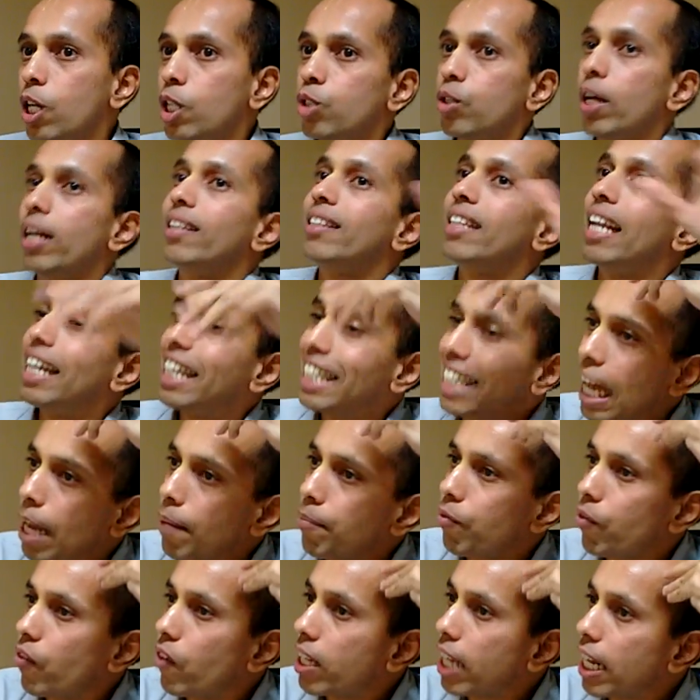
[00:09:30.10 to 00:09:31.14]
So at that
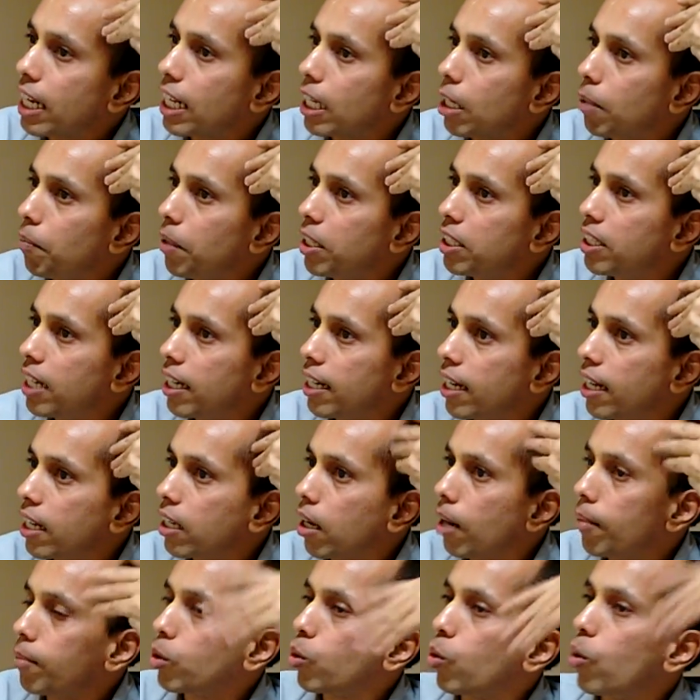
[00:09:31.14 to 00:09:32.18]
time we can immediately
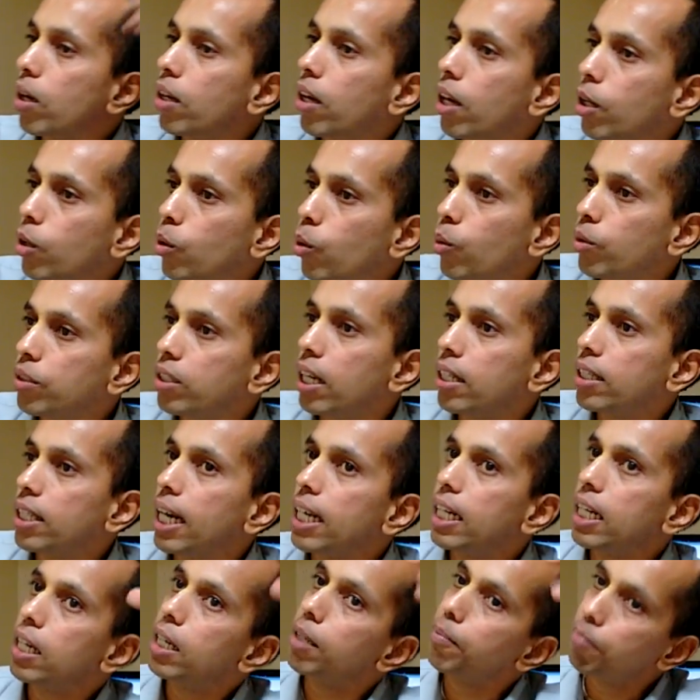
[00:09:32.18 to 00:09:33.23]
come to a conclusion
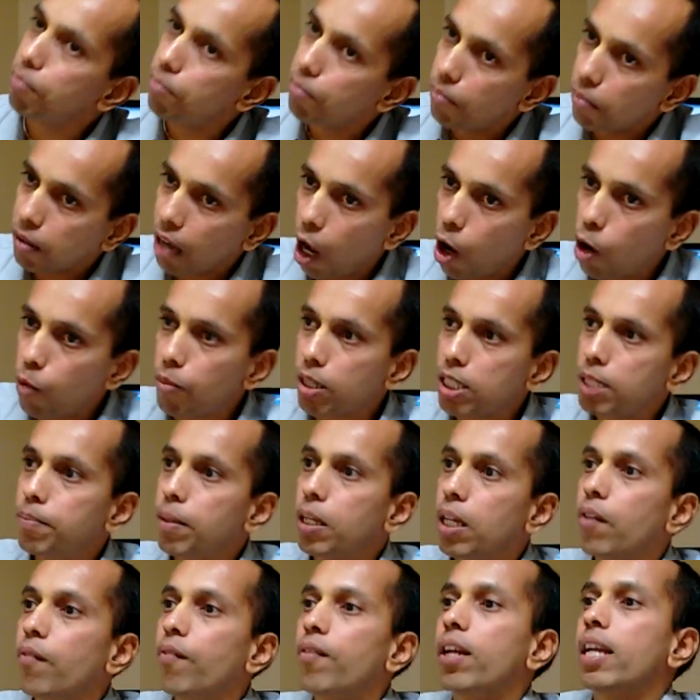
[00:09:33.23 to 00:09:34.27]
that cow must
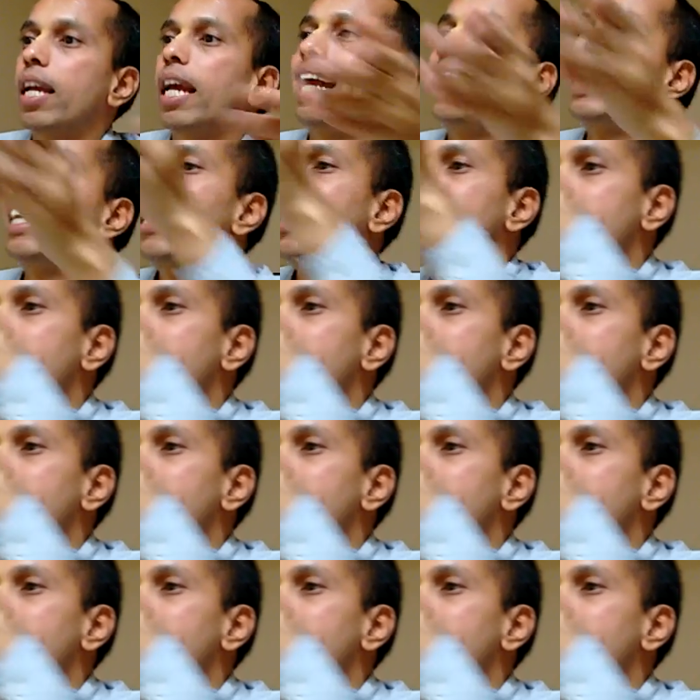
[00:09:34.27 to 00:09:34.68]
be giving at